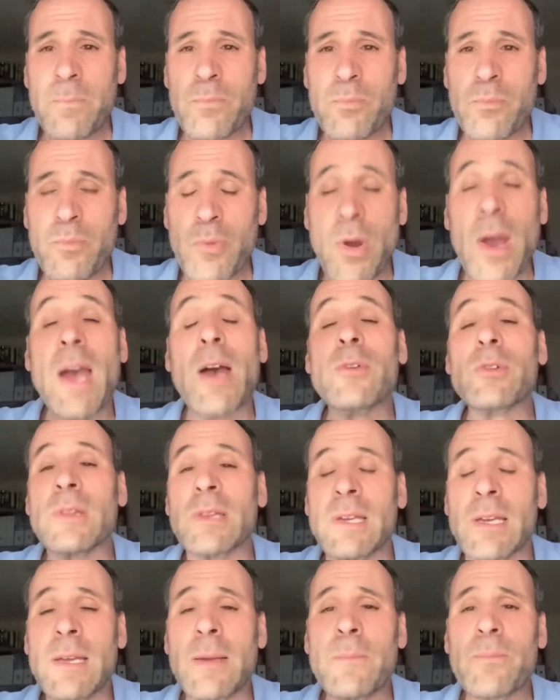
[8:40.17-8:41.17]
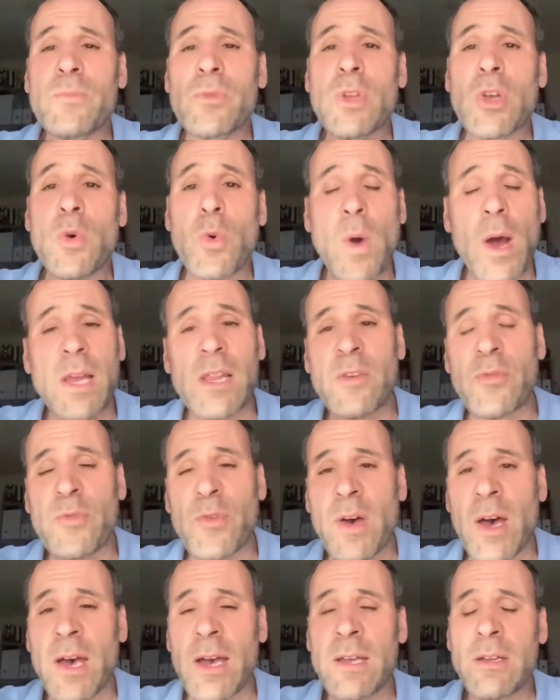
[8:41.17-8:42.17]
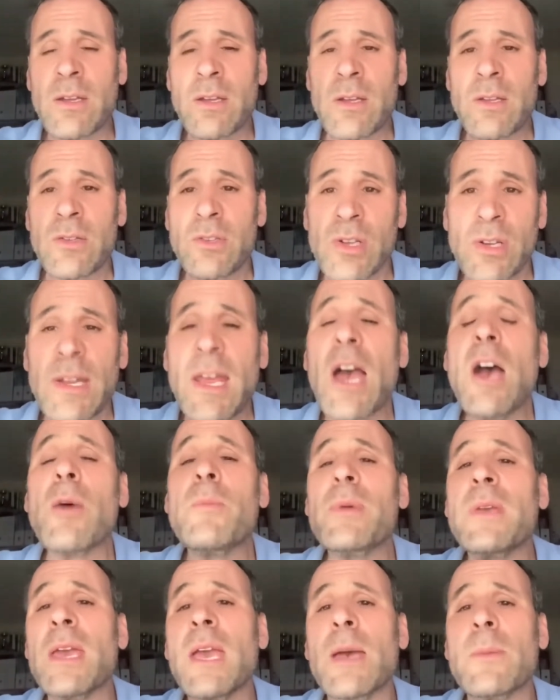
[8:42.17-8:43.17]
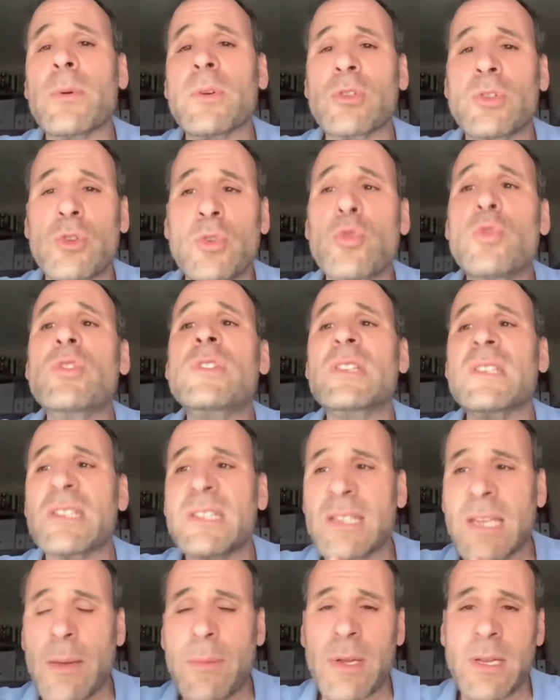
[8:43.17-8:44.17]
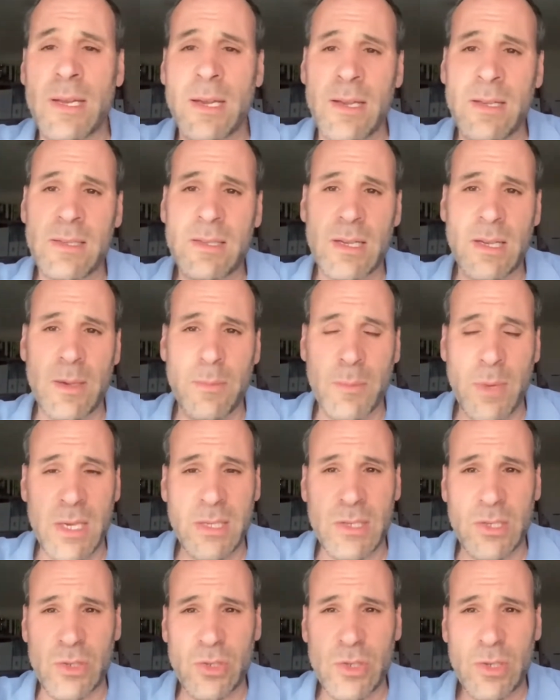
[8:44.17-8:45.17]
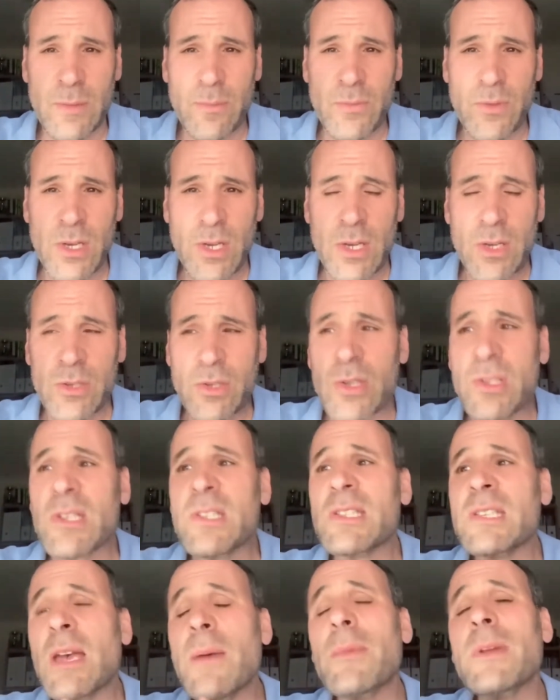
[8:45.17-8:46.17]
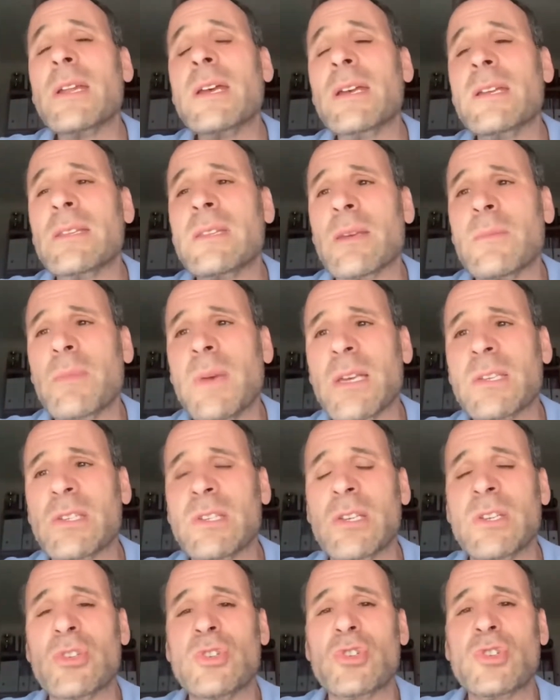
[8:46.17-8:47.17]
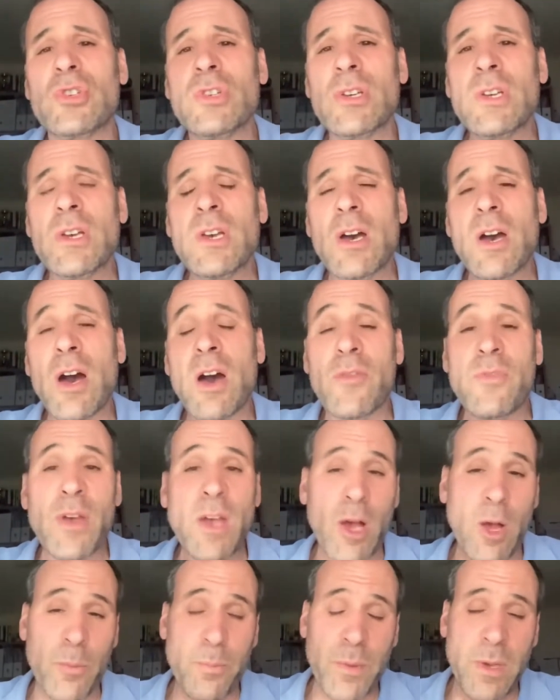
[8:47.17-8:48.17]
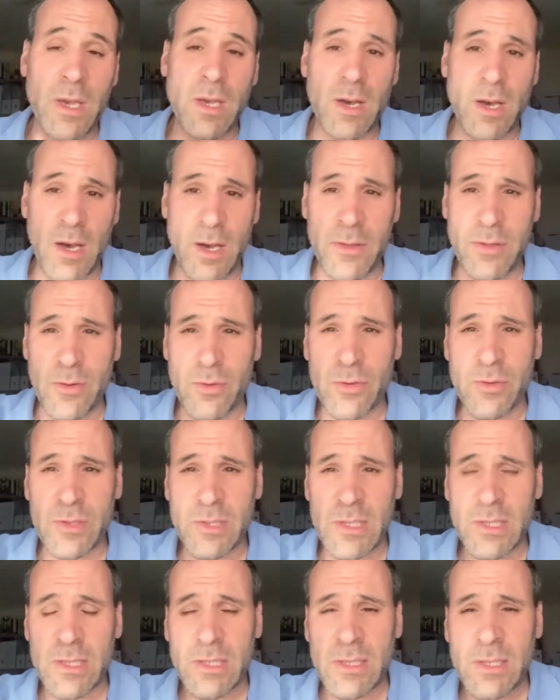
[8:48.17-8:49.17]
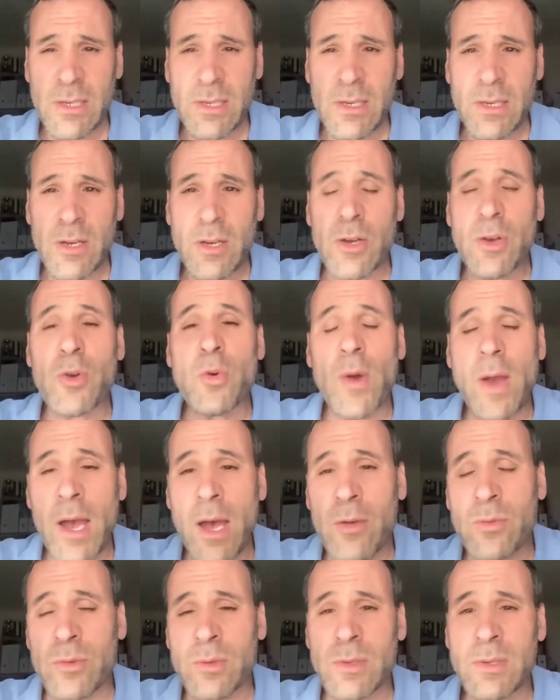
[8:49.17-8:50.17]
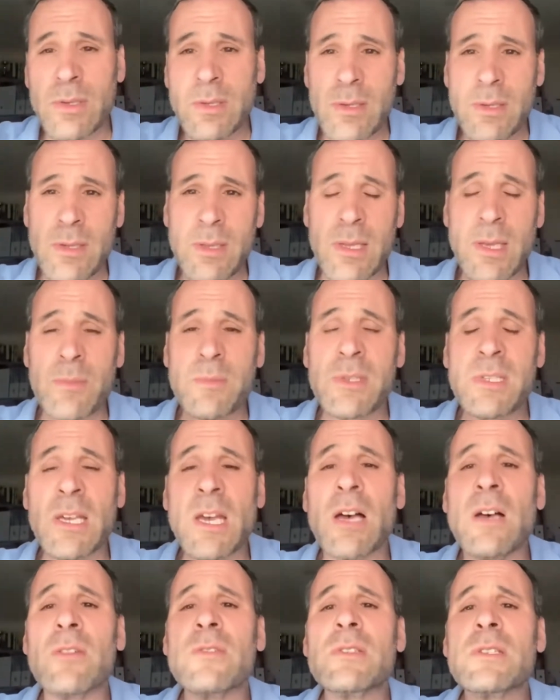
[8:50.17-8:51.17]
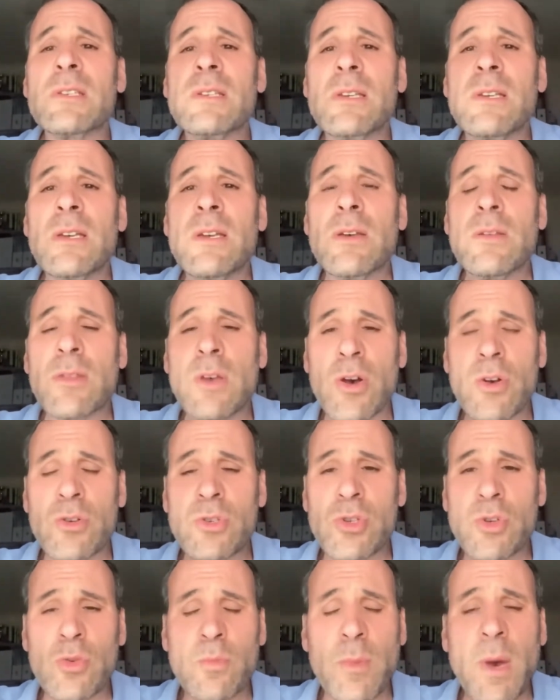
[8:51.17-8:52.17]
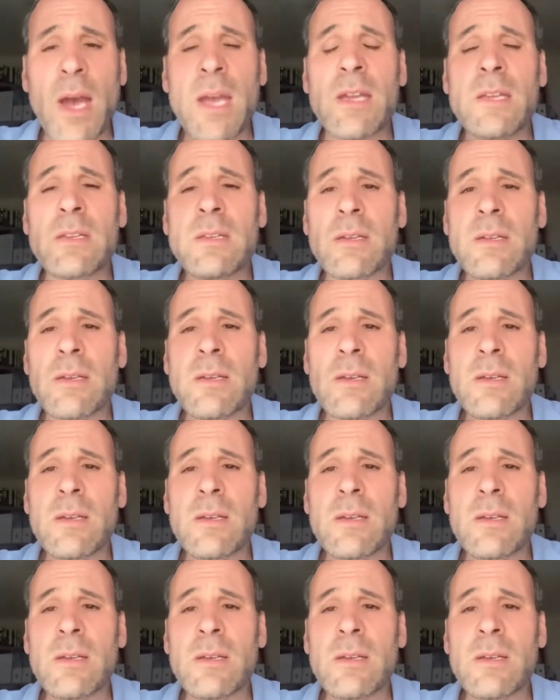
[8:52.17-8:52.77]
proudly qualified to now be able to disseminate a message, to disseminate the message of helping others ground themselves, those who might